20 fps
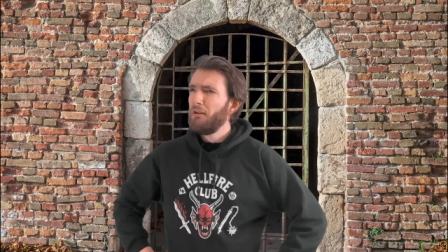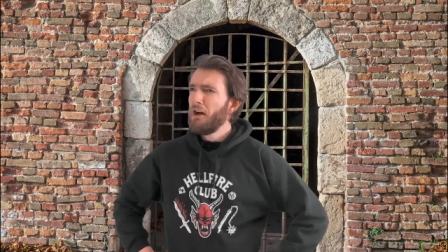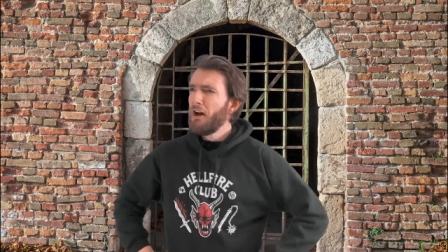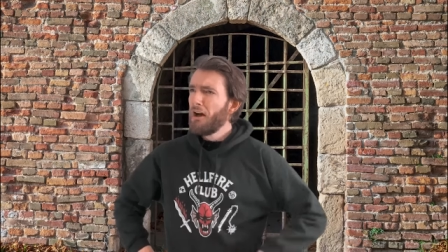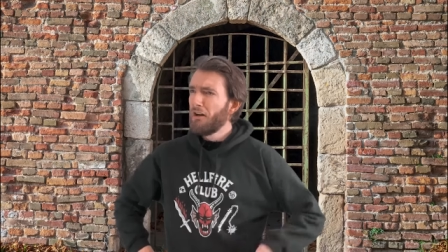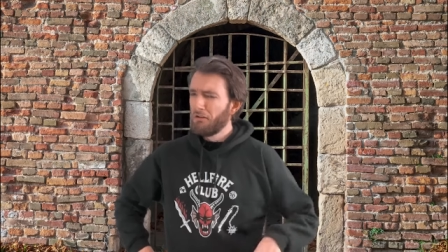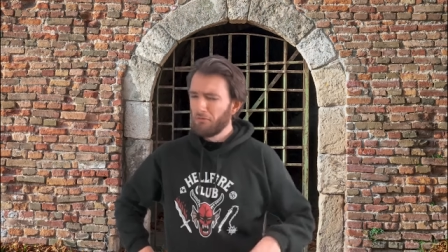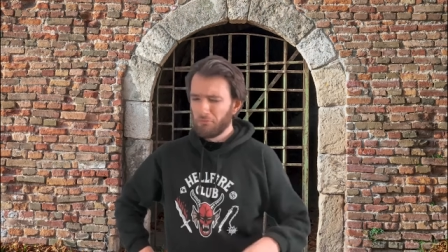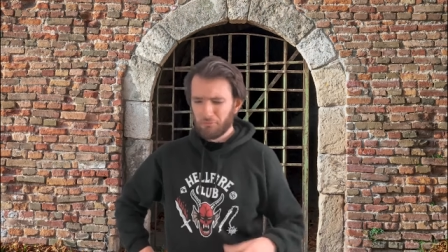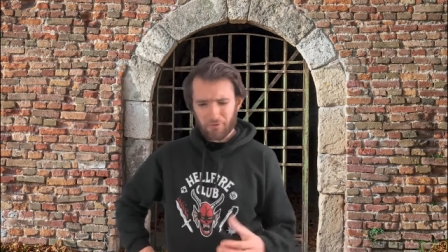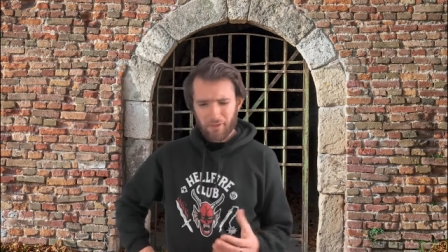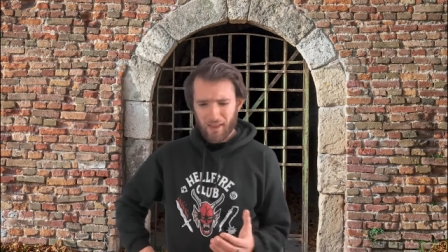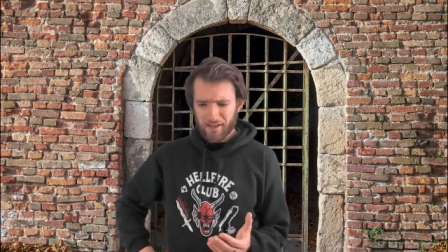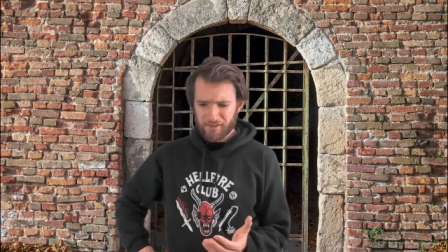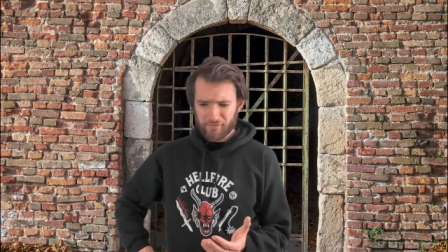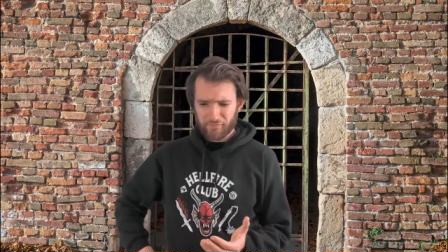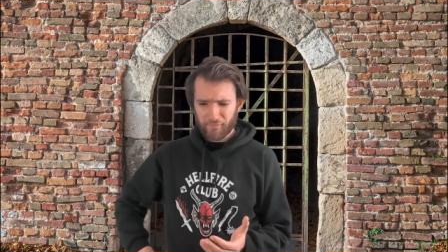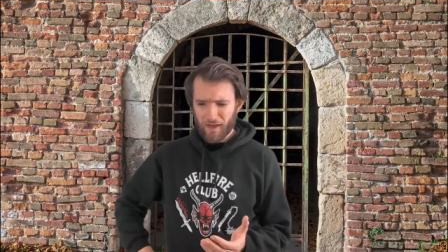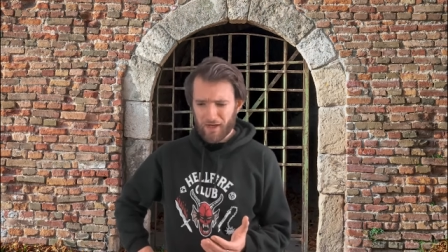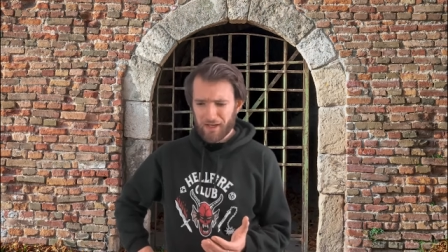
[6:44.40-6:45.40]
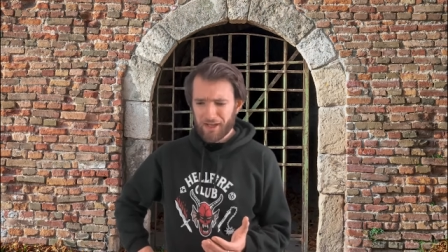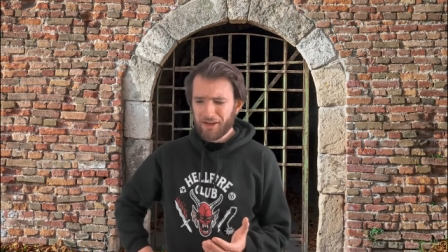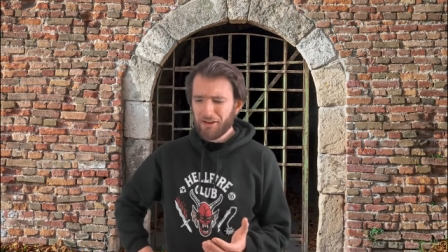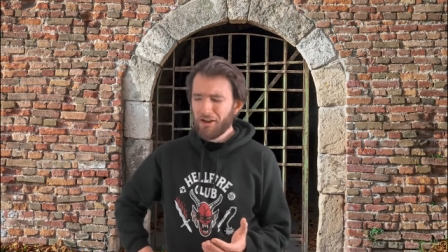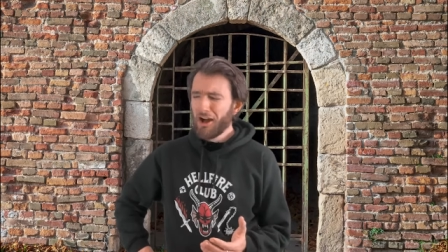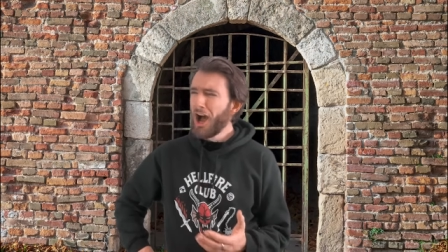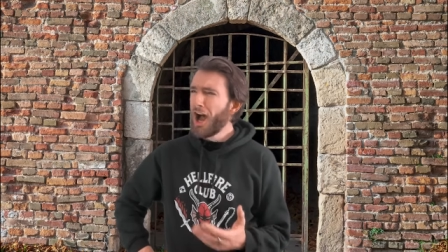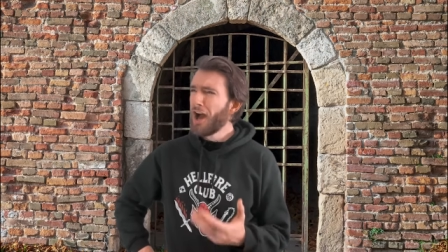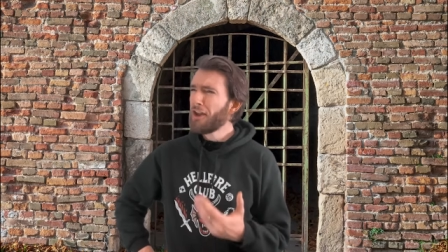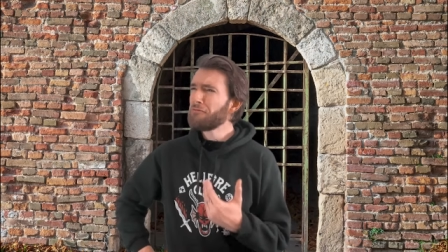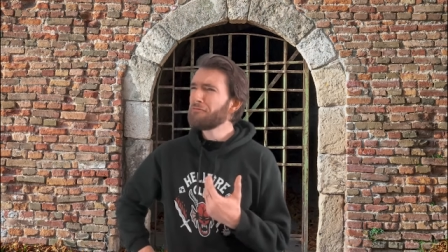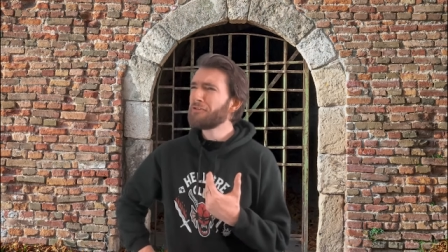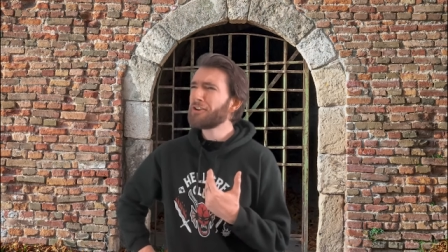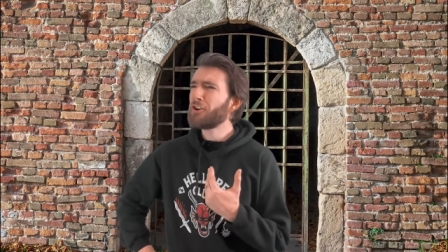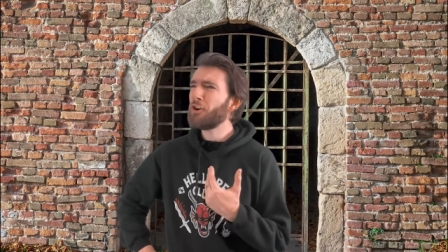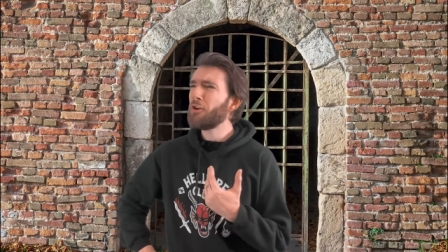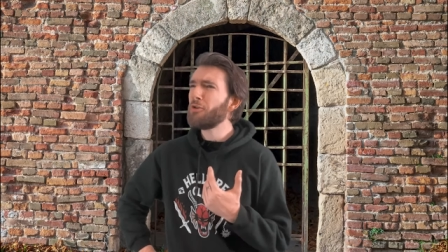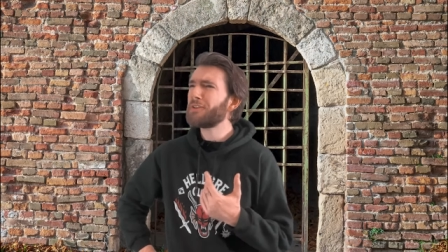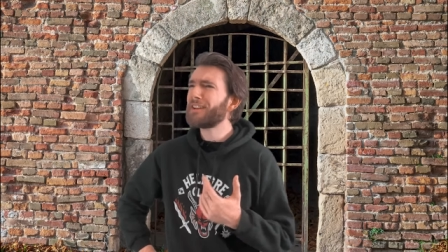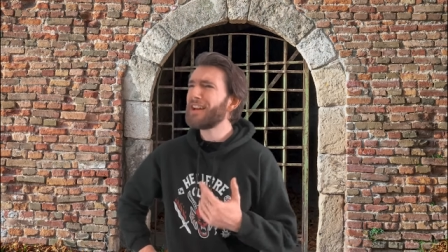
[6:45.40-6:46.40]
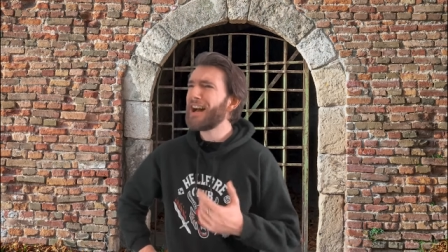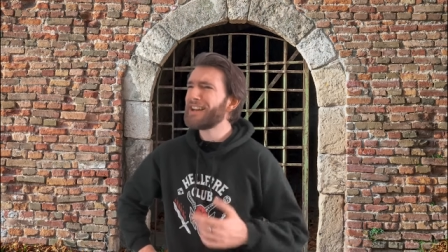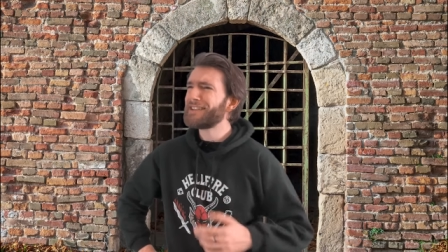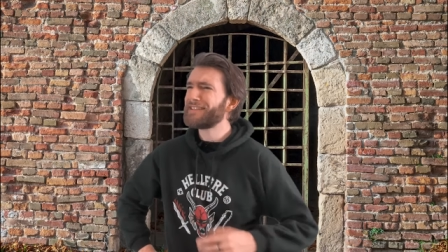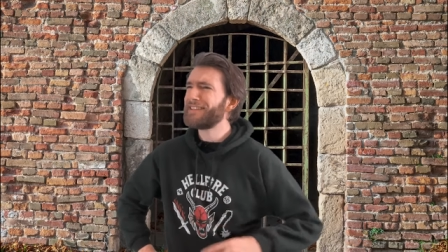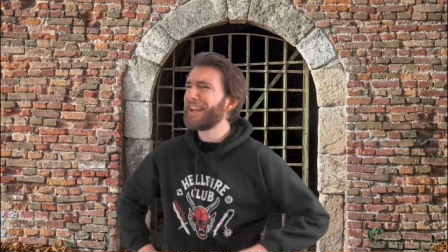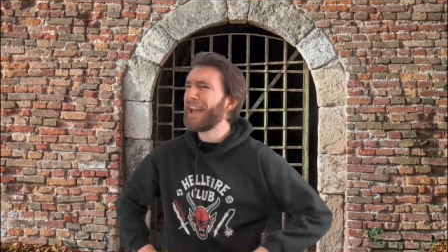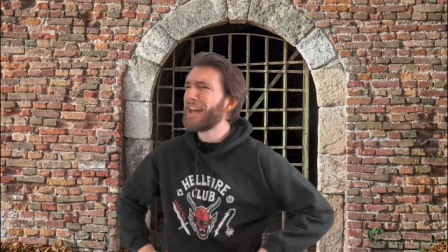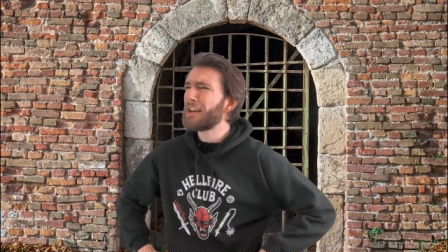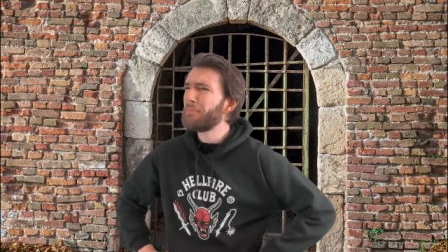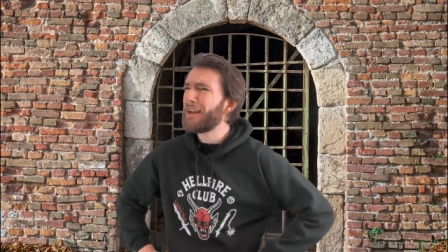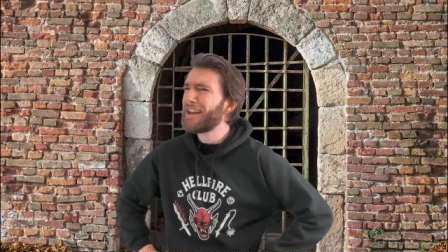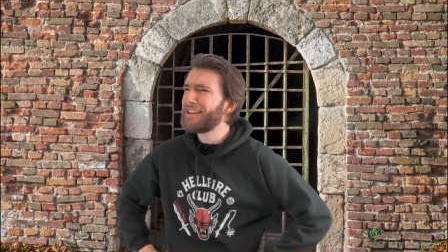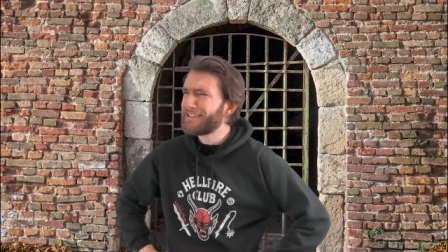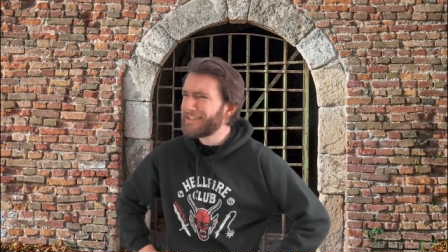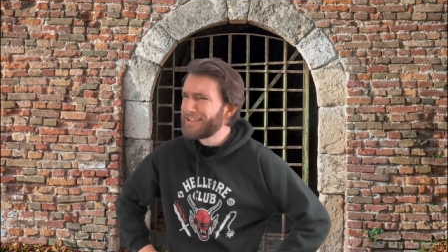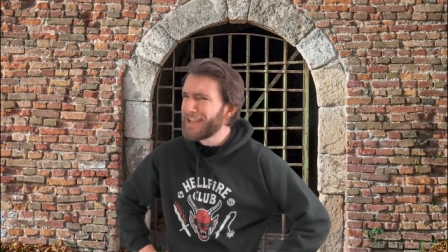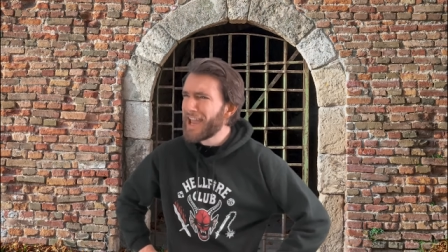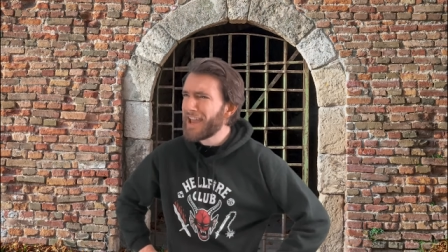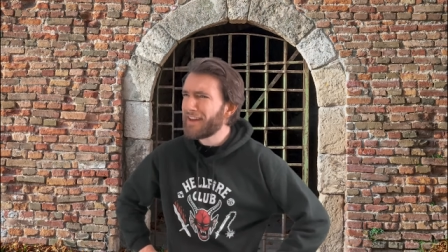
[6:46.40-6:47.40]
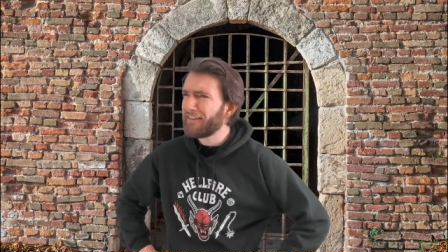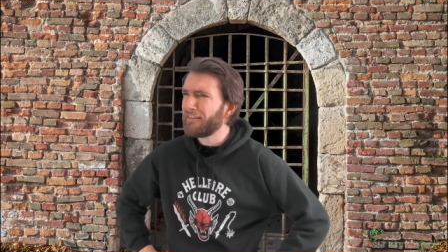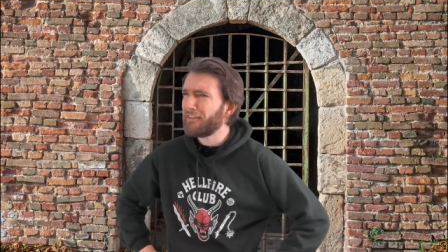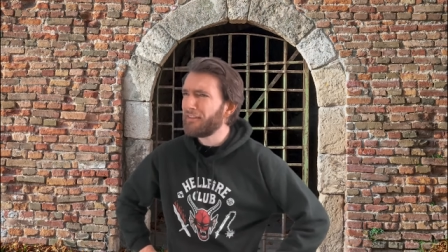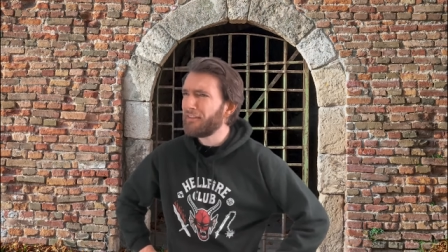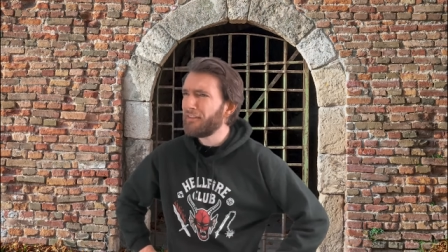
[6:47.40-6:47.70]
Huh, well that's funny. I don't recall casting Animate Dead.